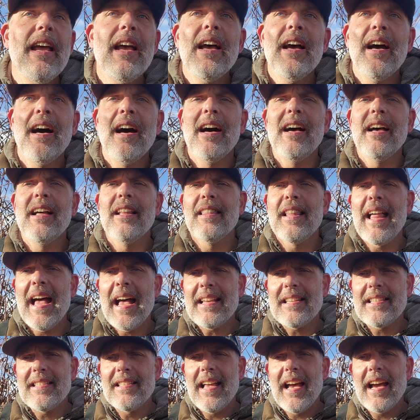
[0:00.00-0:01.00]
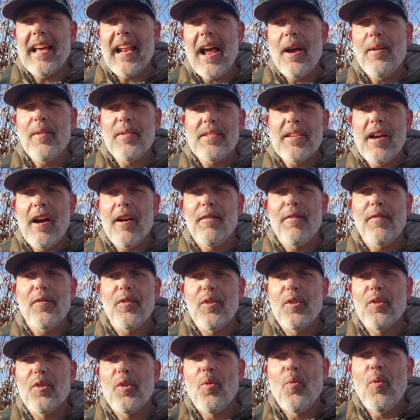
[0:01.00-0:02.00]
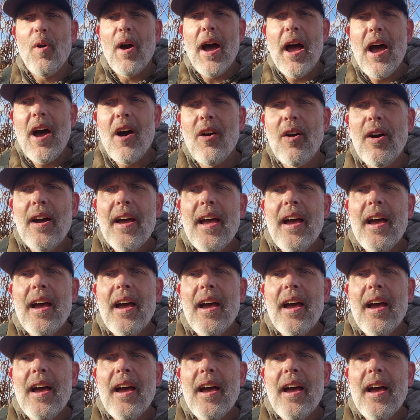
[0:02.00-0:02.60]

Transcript: Last night I was out for a little while.